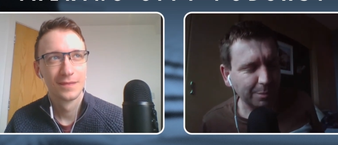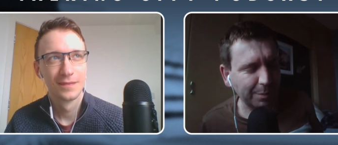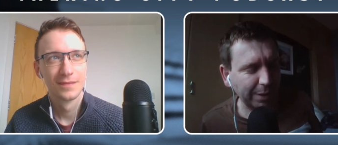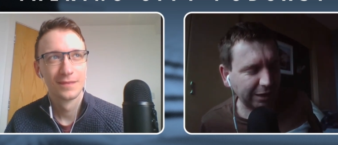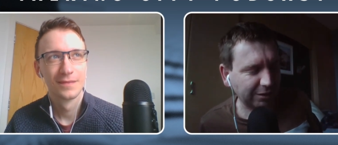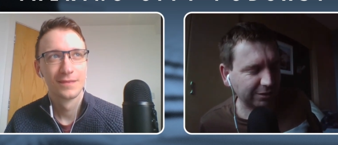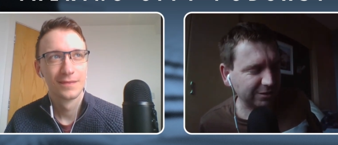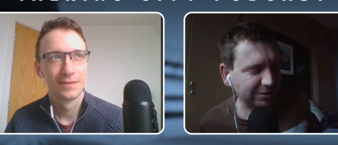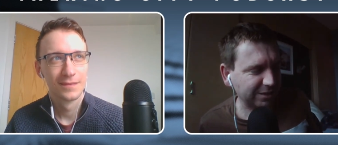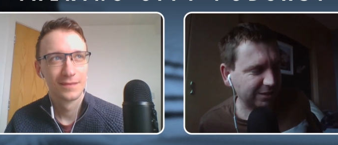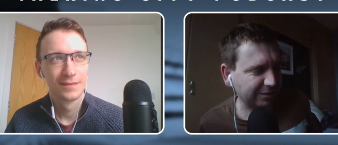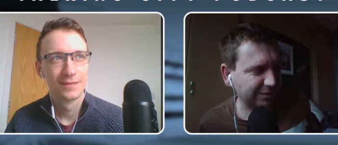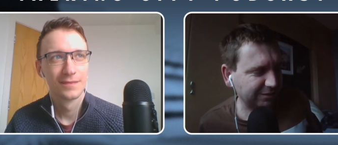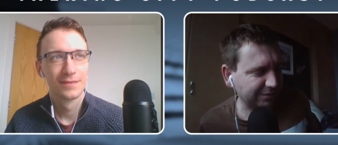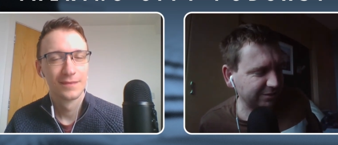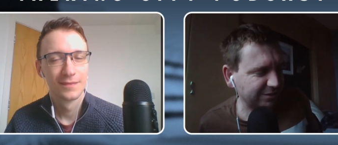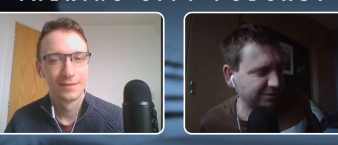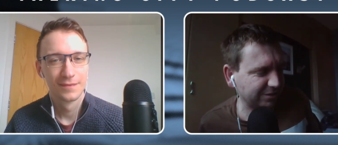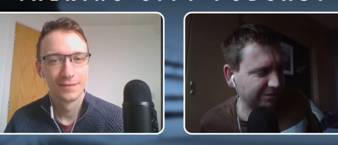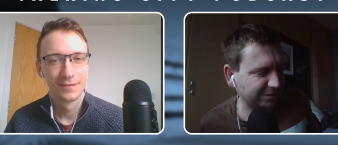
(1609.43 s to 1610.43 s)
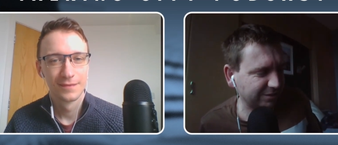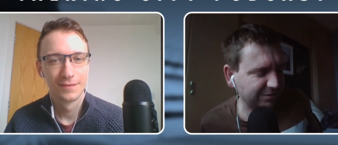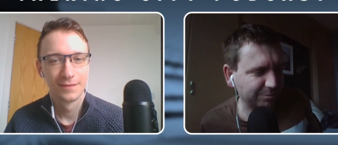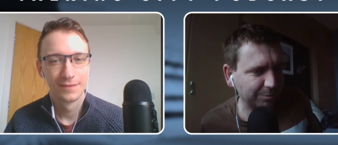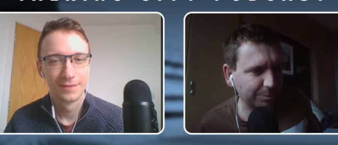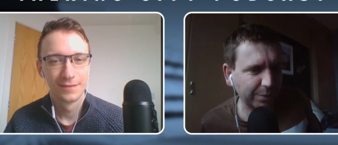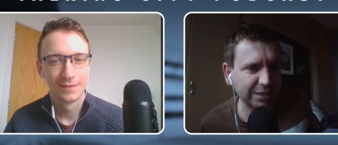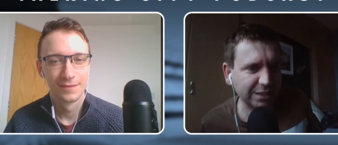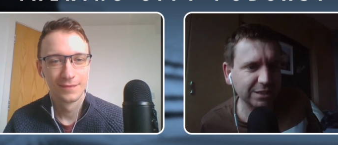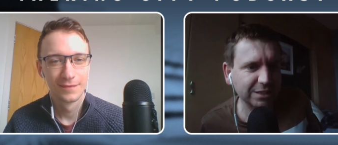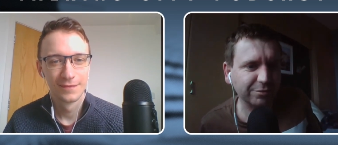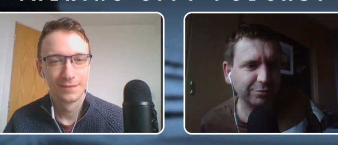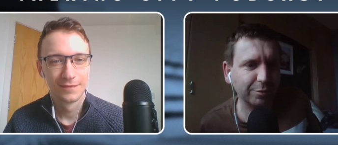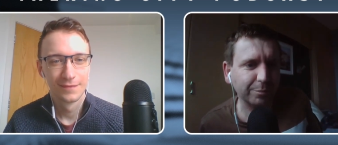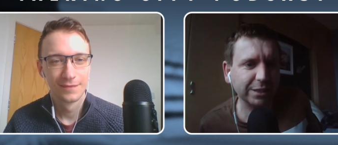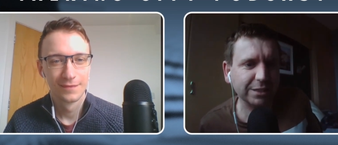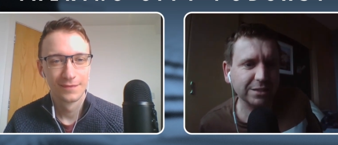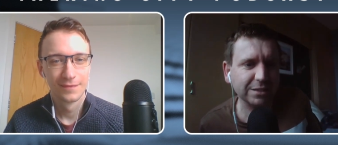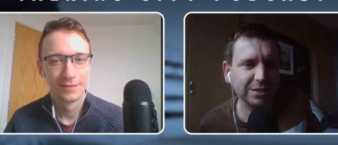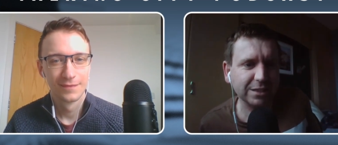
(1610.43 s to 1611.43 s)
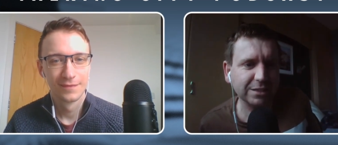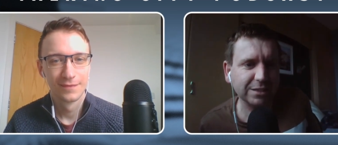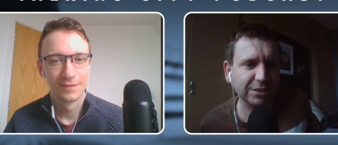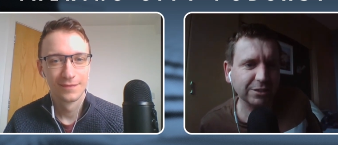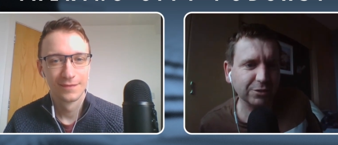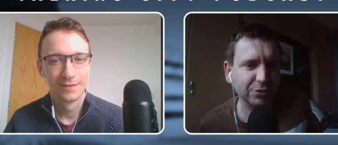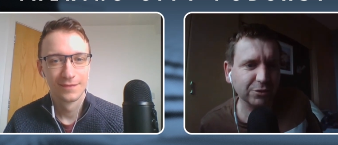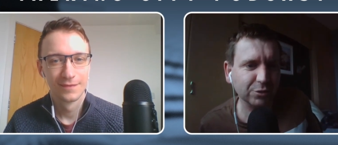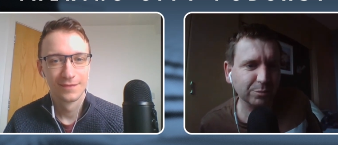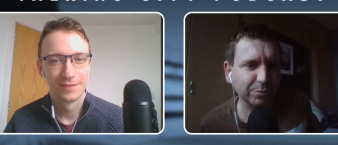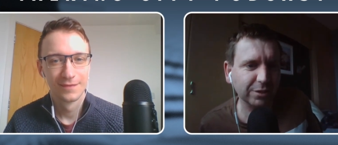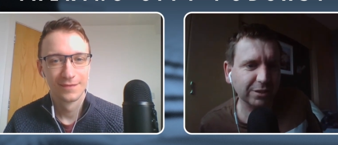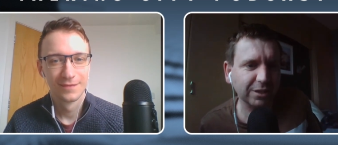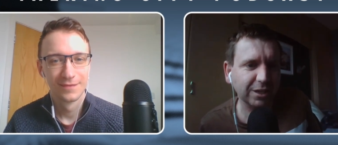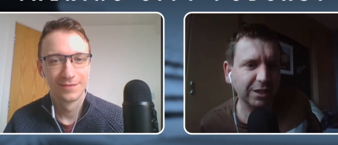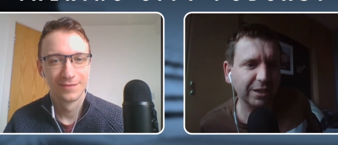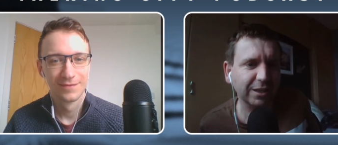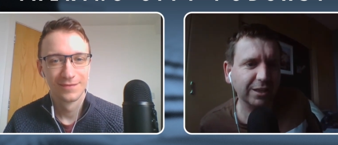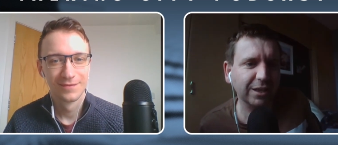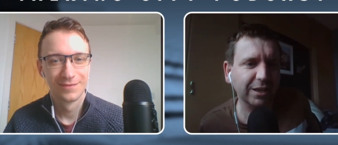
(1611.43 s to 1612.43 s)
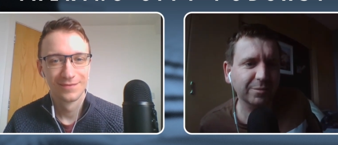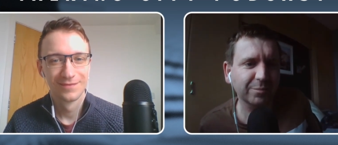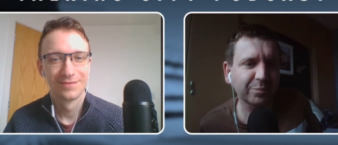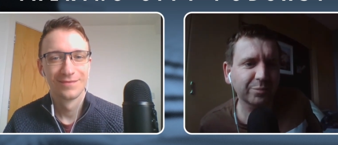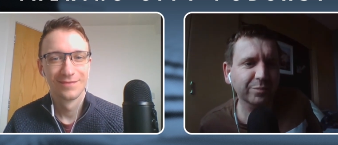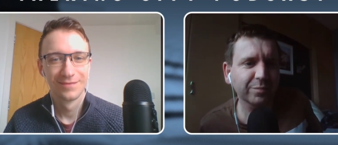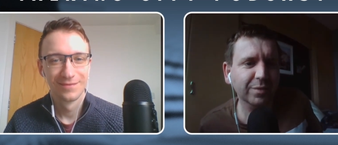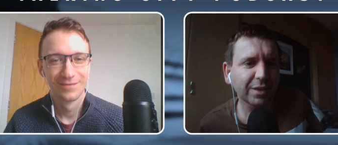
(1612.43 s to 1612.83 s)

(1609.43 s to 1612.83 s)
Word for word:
Speaker 1: penalty missed for Man City or something like that.